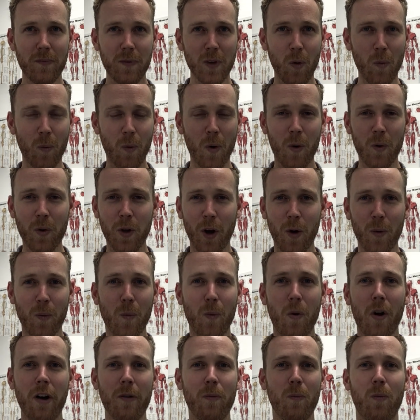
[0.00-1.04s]

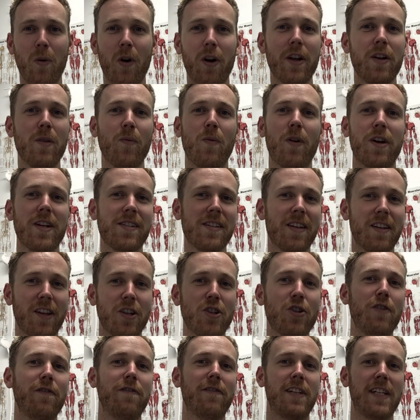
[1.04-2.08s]
What is it that
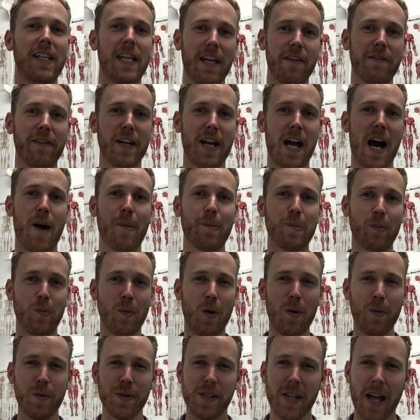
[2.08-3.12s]
you've given up?
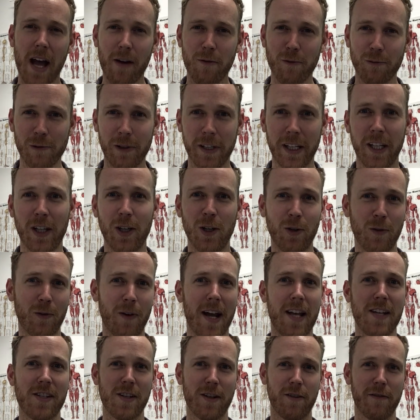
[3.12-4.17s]
What was that real
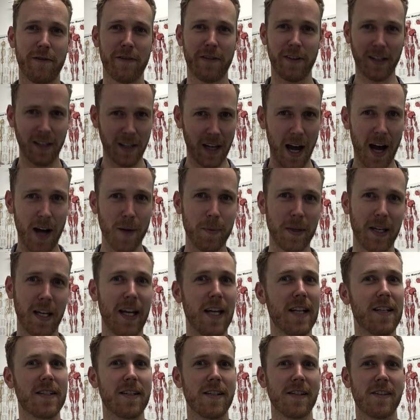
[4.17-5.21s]
reason for coming
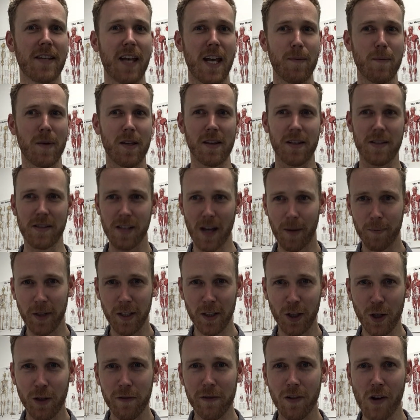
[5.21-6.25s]
in to see me? There's
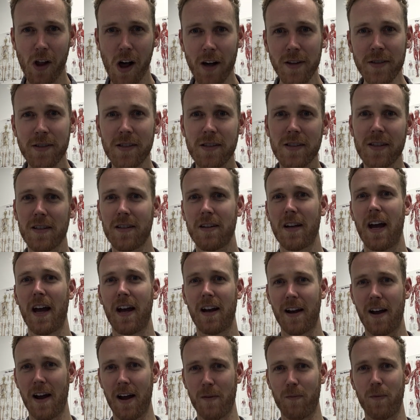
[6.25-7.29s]
something you've lost,
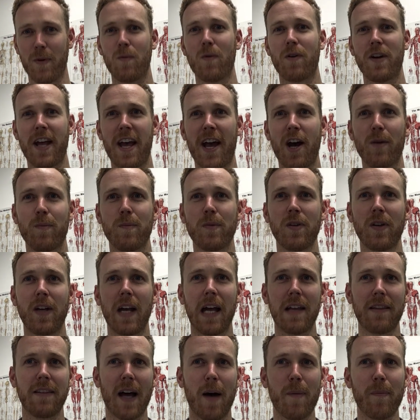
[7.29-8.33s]
and we want to help you
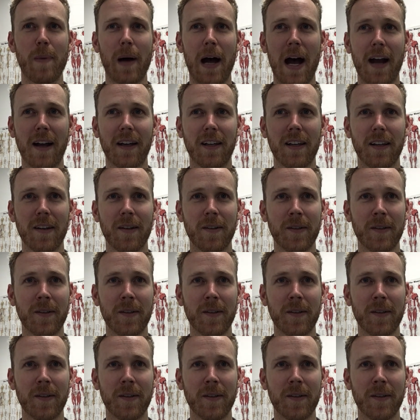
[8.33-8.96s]
get that back.